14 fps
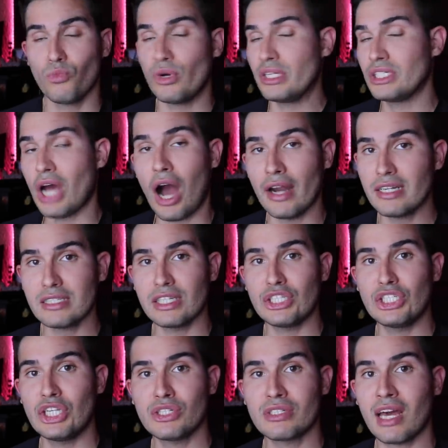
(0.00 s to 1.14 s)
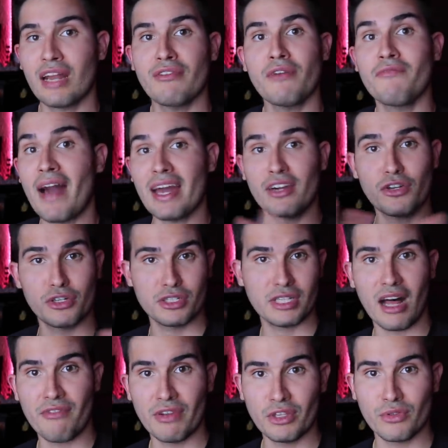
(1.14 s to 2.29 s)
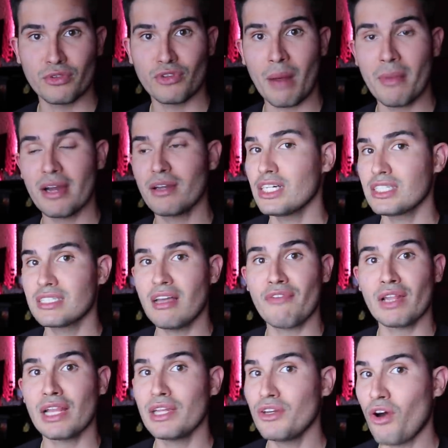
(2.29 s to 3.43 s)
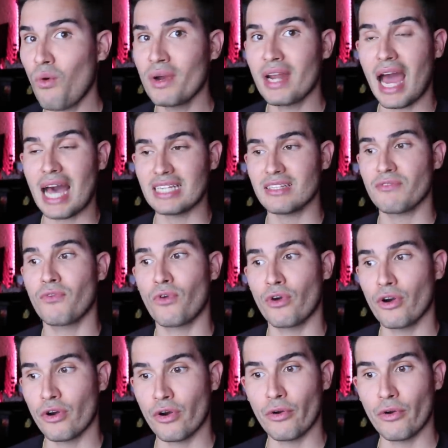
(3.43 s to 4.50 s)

which honestly, she just kind of invited herself into the drama because definitely no one asked for her